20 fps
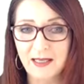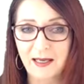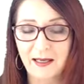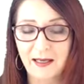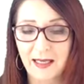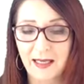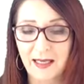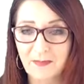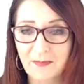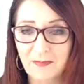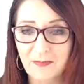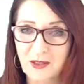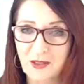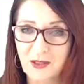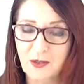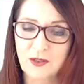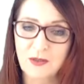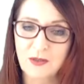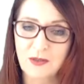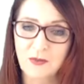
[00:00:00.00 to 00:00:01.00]

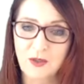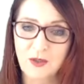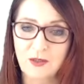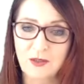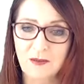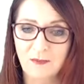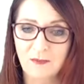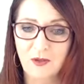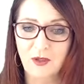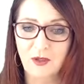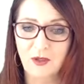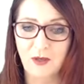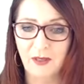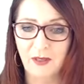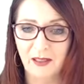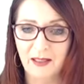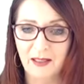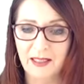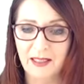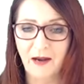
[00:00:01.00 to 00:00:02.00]
episodes, which
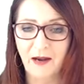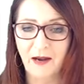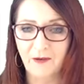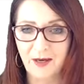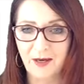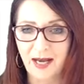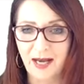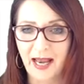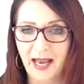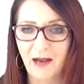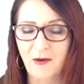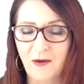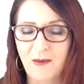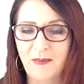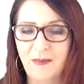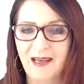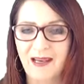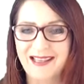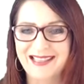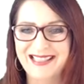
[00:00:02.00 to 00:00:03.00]
predominantly are an hour
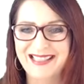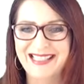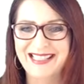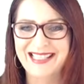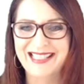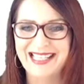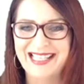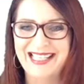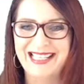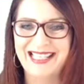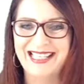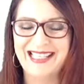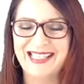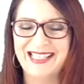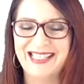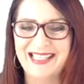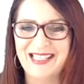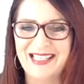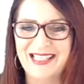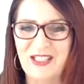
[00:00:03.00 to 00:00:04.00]
plus.
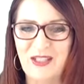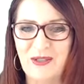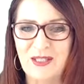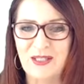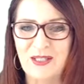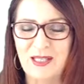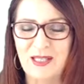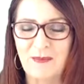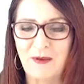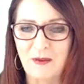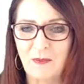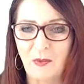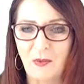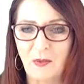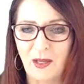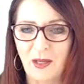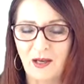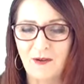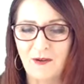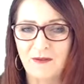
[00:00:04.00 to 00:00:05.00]
So some of them
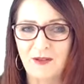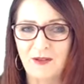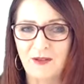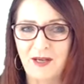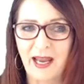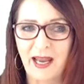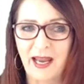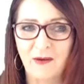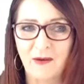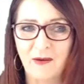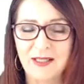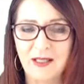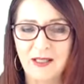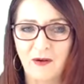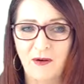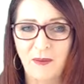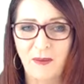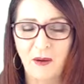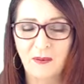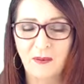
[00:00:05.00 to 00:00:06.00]
well over an hour. So
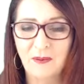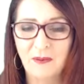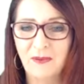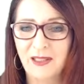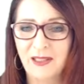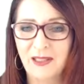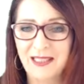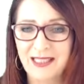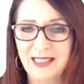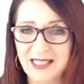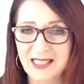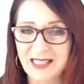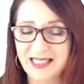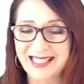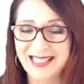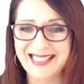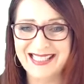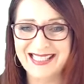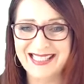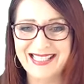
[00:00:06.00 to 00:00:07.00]
I've probably listened to
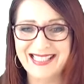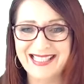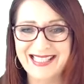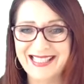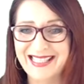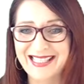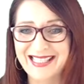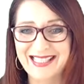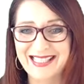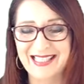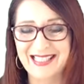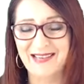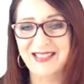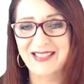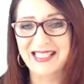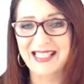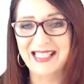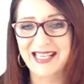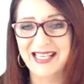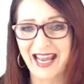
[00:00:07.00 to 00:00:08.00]
60 to
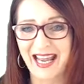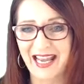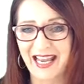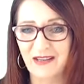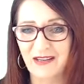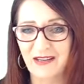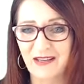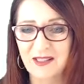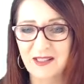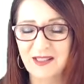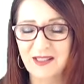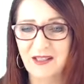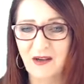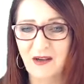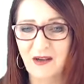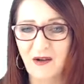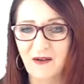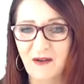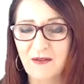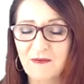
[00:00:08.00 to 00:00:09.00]
70 hours
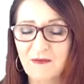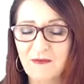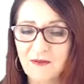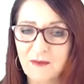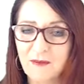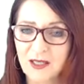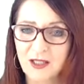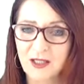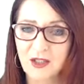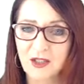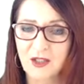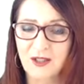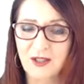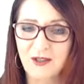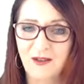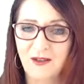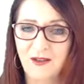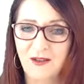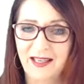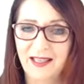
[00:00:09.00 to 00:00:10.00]
of information
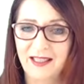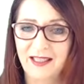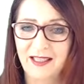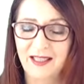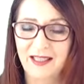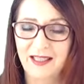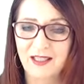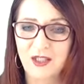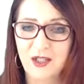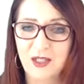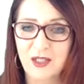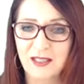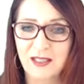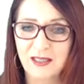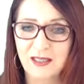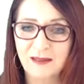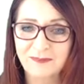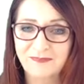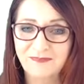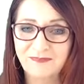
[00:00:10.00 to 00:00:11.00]
on ADHD,
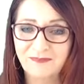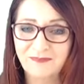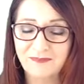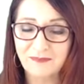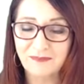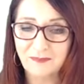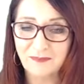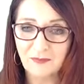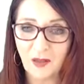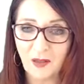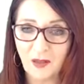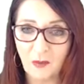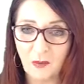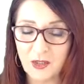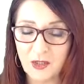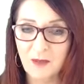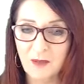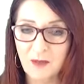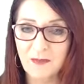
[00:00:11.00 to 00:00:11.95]
which I'm